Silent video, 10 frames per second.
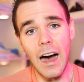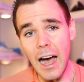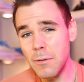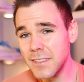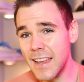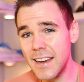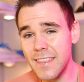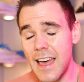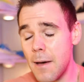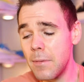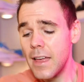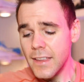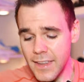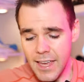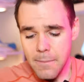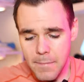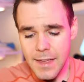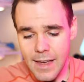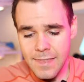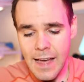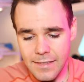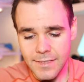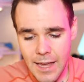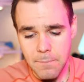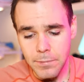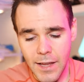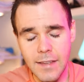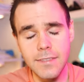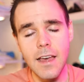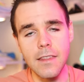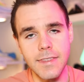I was letting them keep me in that same place.